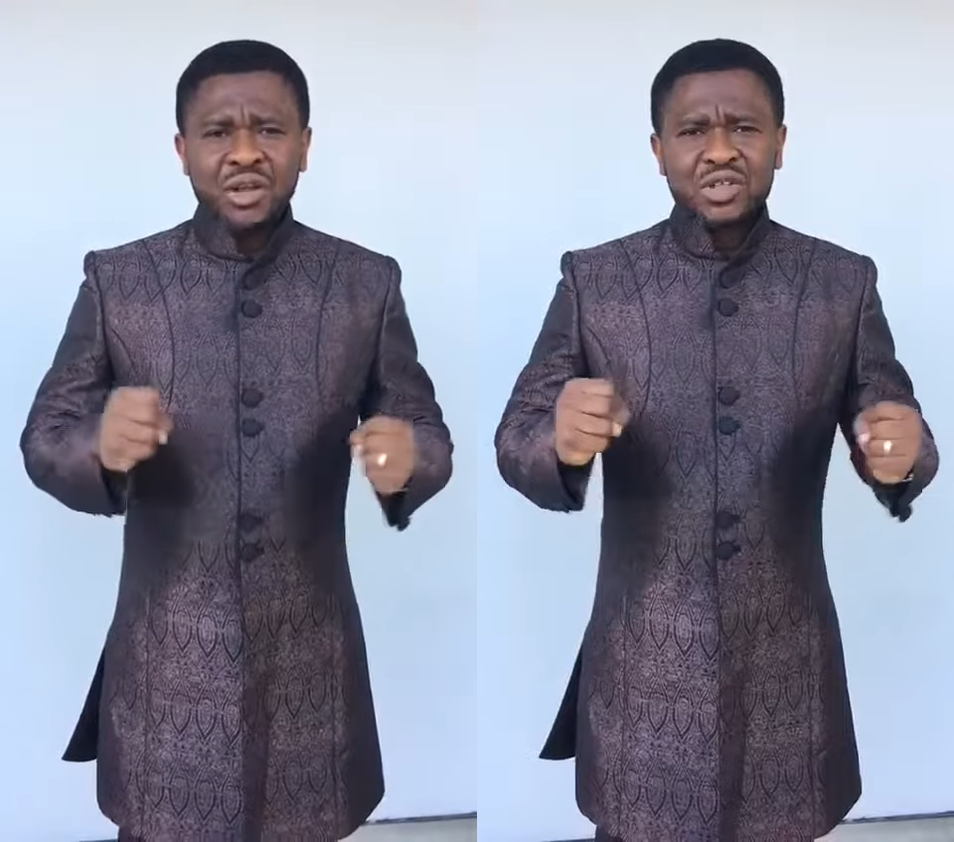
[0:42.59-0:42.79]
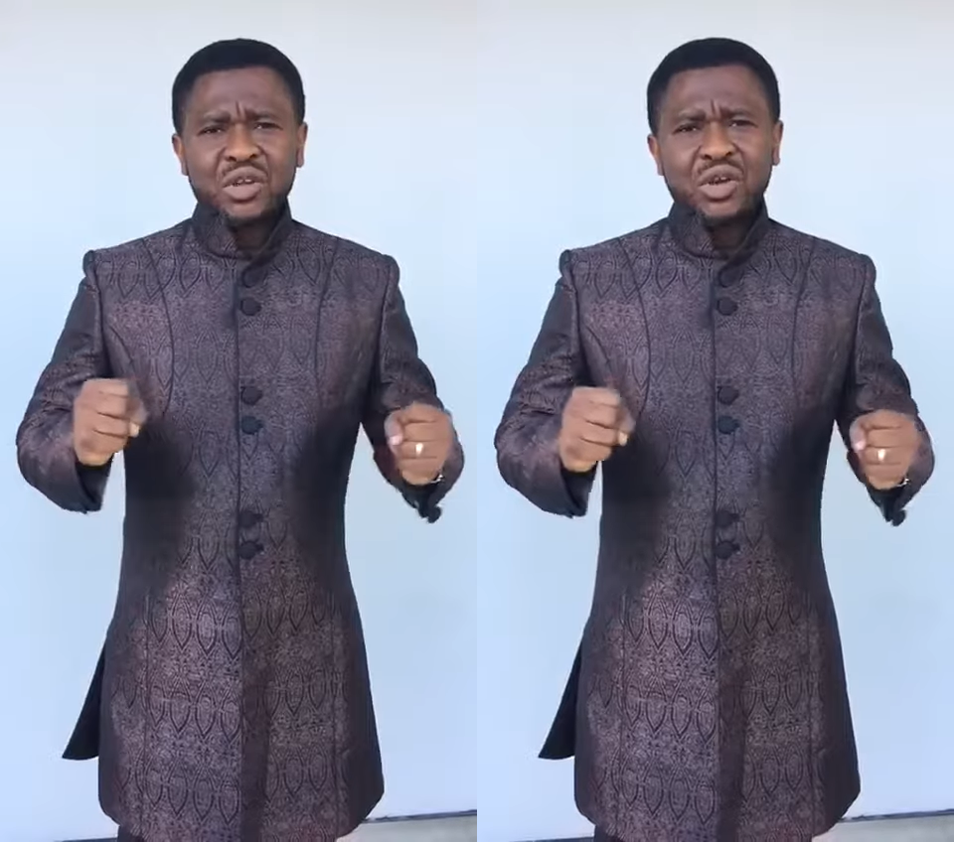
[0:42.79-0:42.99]

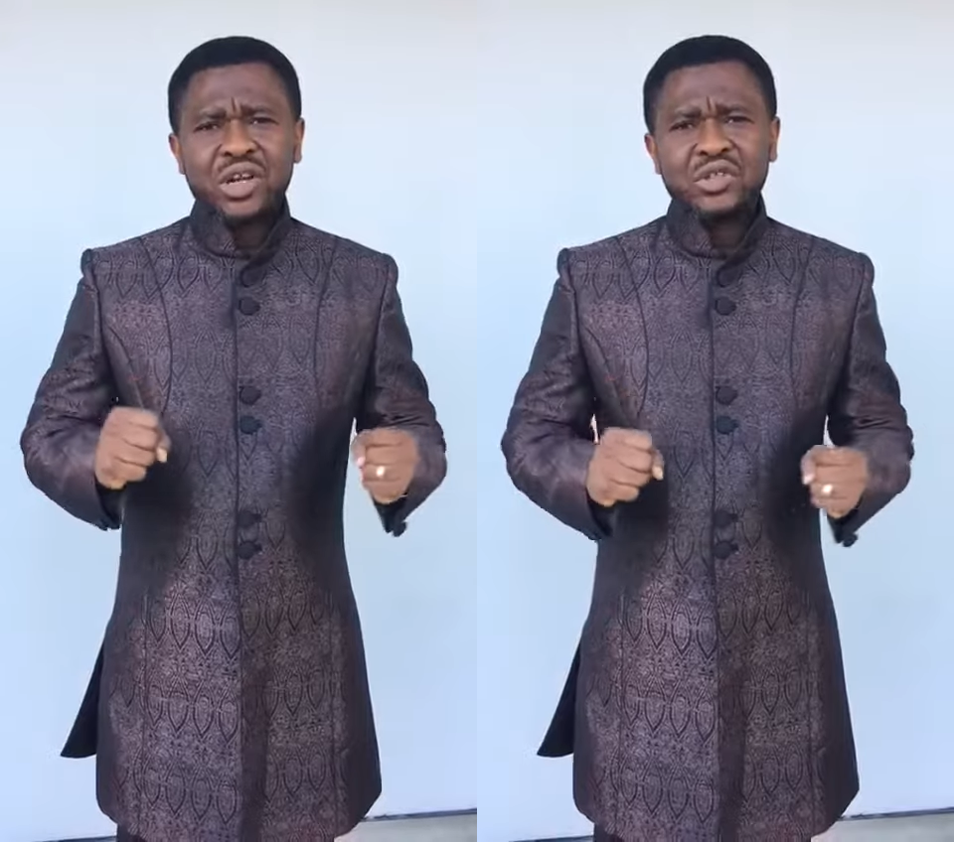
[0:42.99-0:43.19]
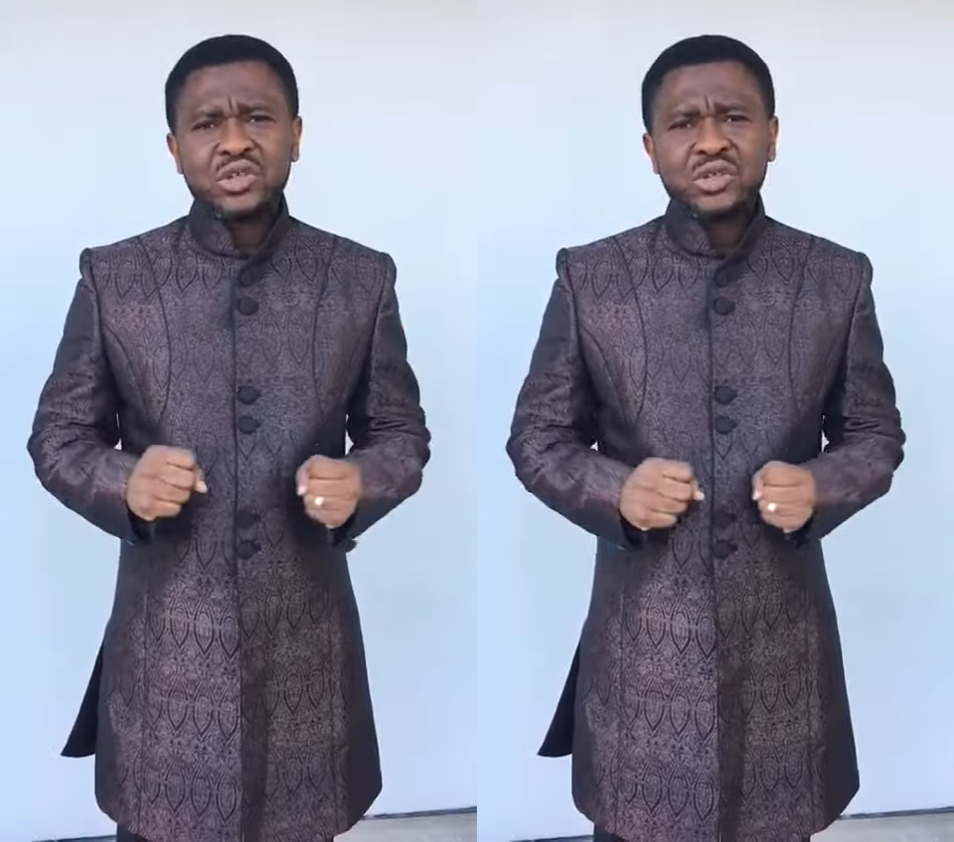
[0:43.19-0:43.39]
want to
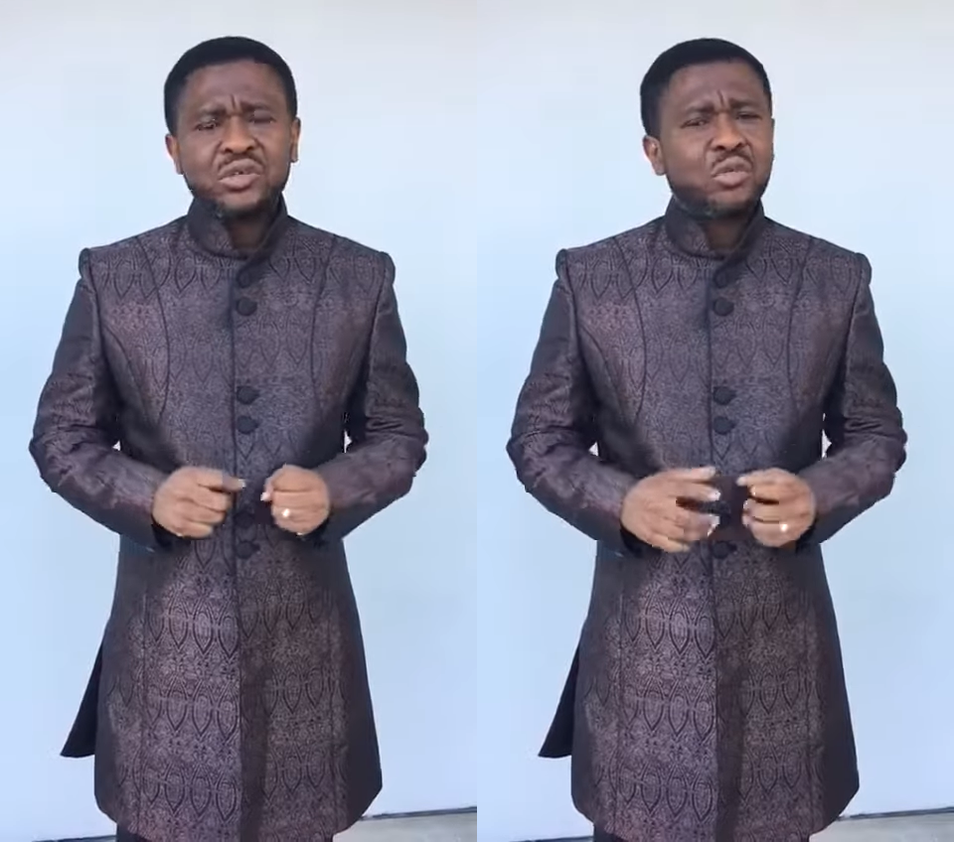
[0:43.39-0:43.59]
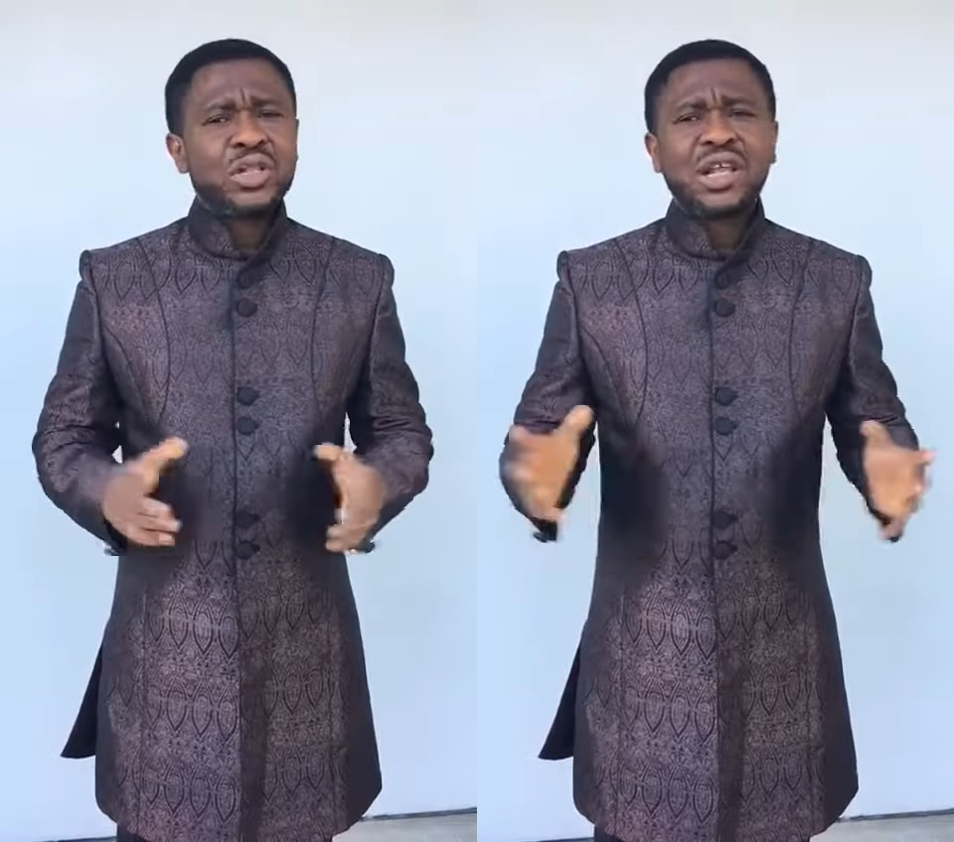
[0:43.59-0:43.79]
encourage you
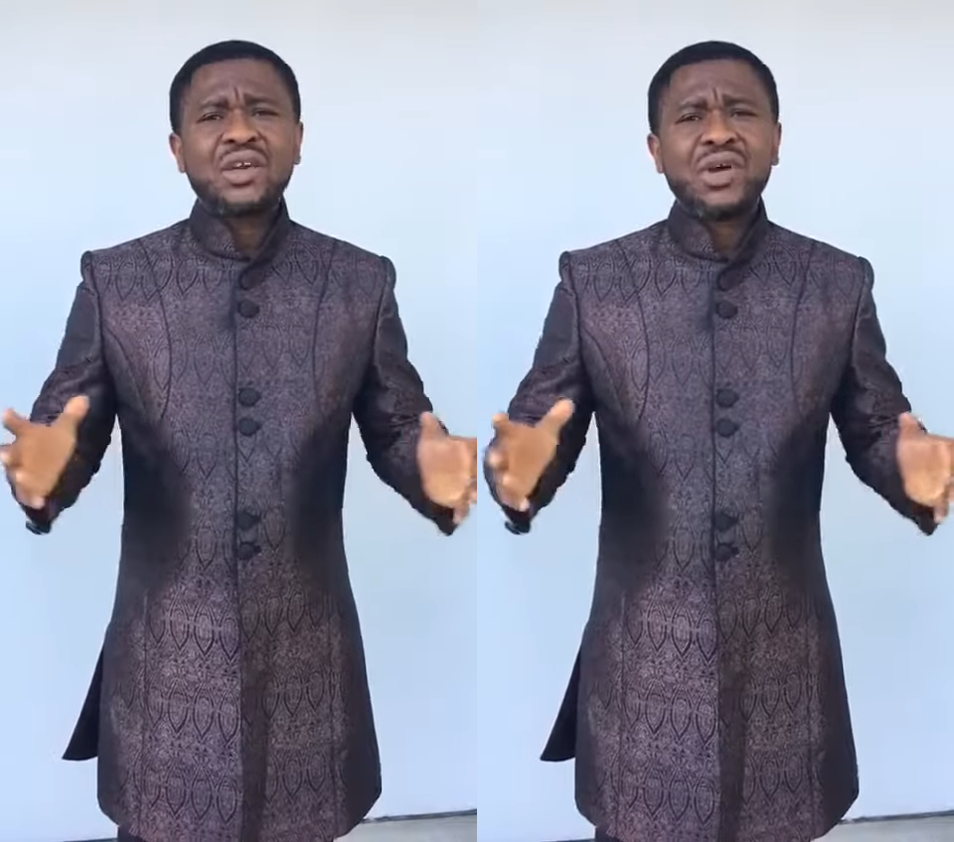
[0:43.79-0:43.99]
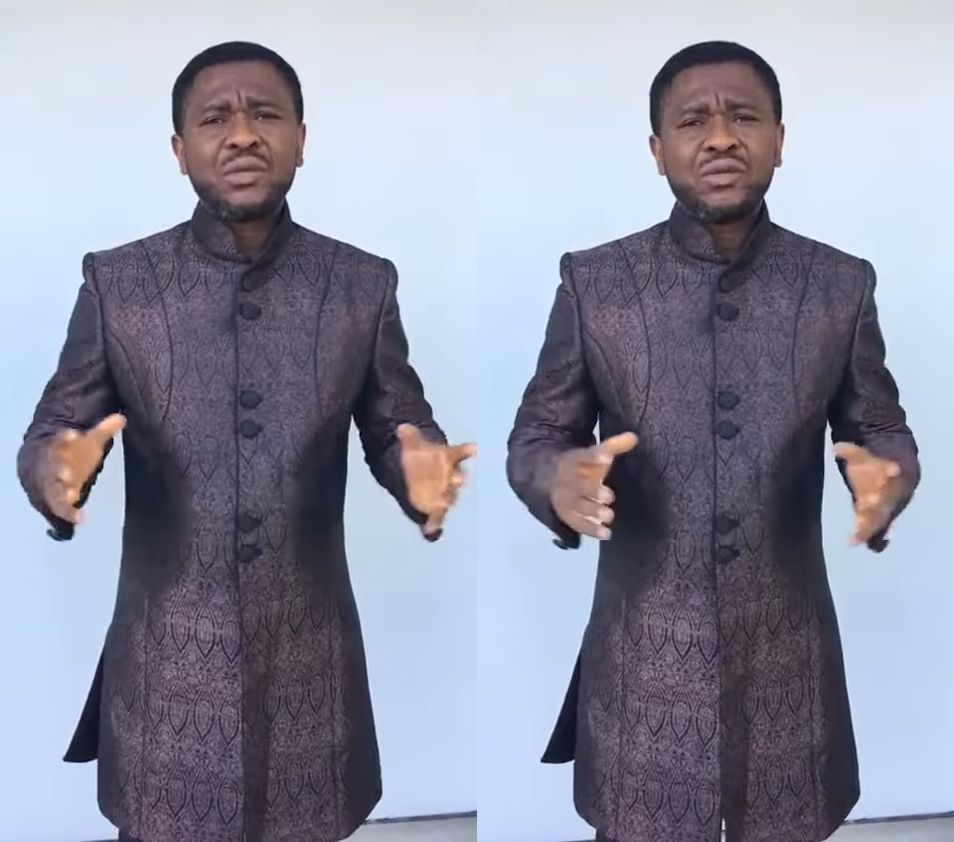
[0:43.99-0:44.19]
more
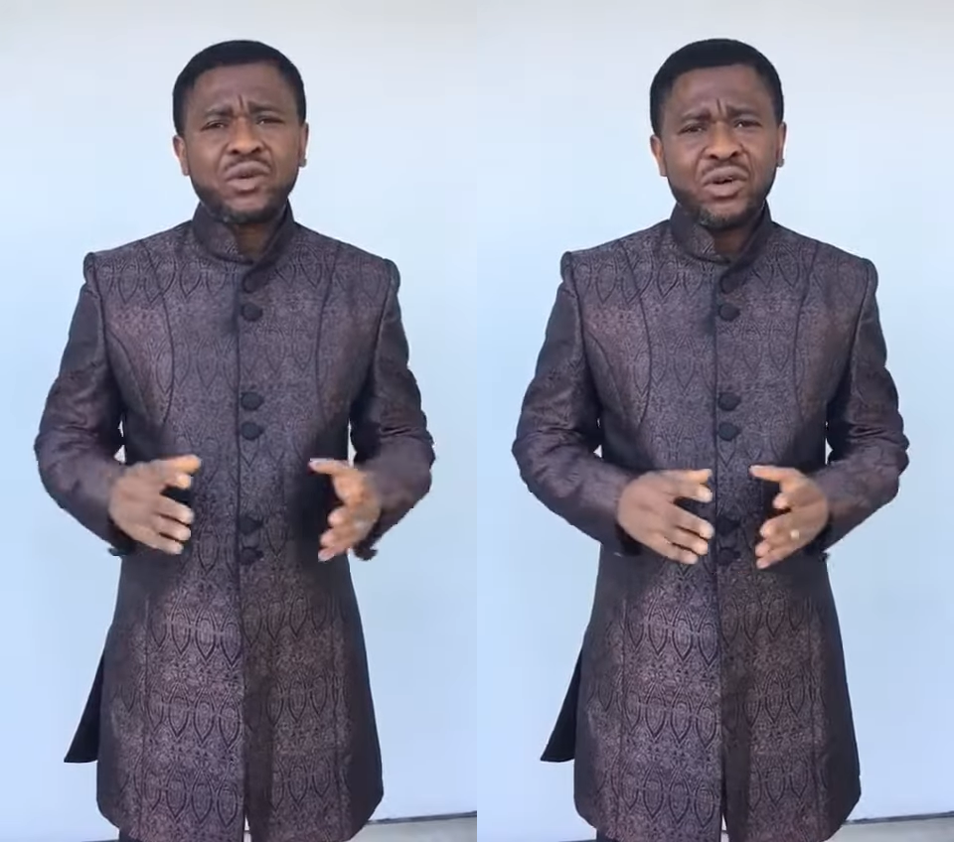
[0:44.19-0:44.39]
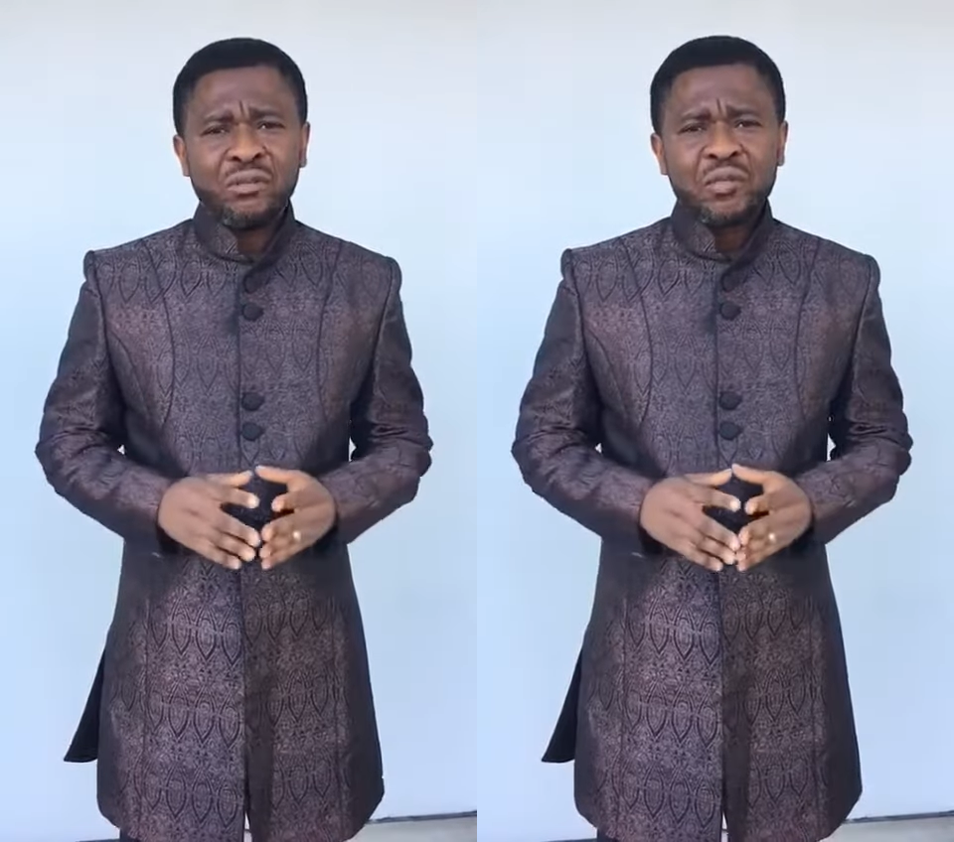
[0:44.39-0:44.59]
than ever
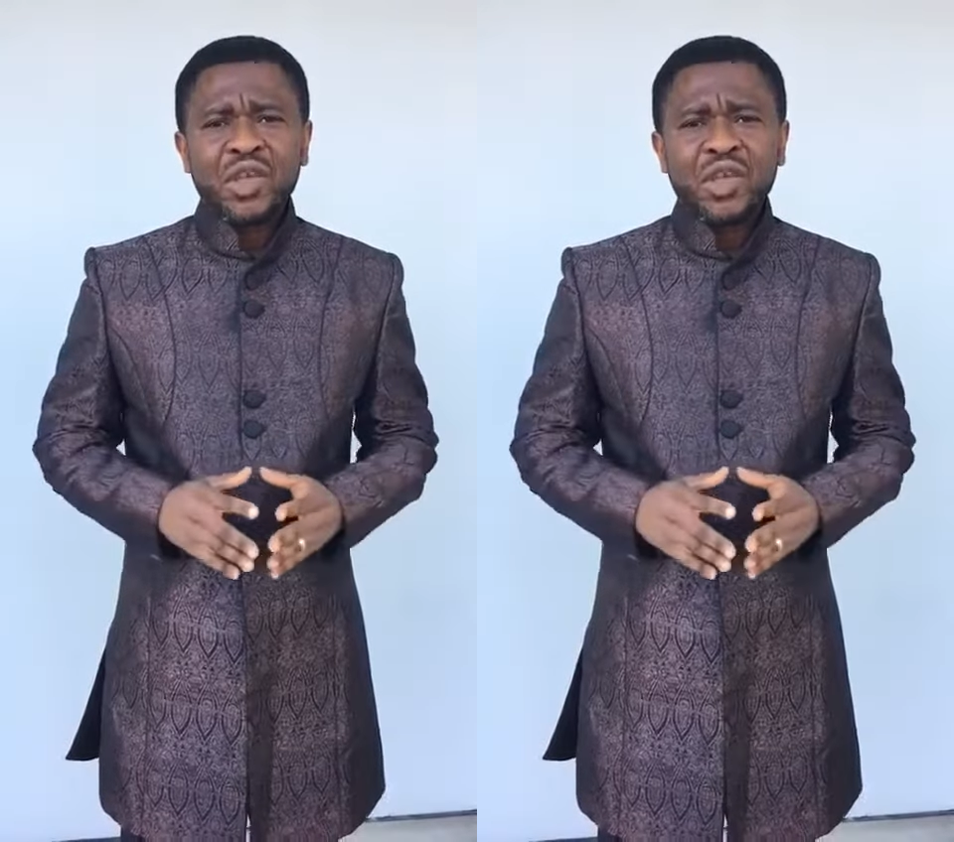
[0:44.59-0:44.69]
before